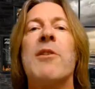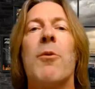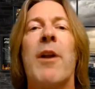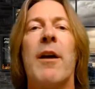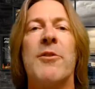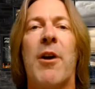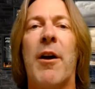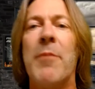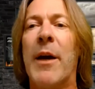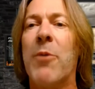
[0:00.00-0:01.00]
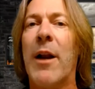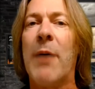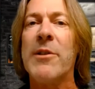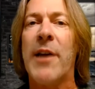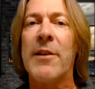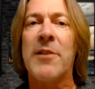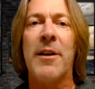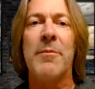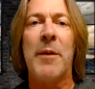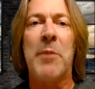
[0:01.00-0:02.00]
was sorry, Mick, what I was
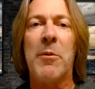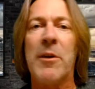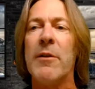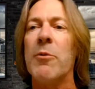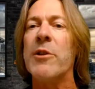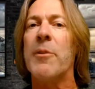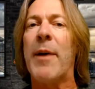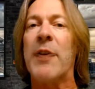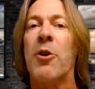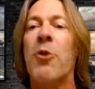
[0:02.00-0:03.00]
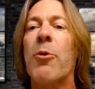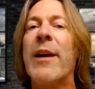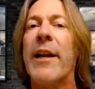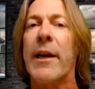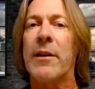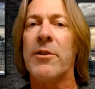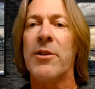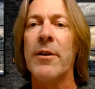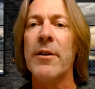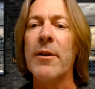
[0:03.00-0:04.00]
asking maybe was about the
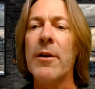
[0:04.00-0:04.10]
critics.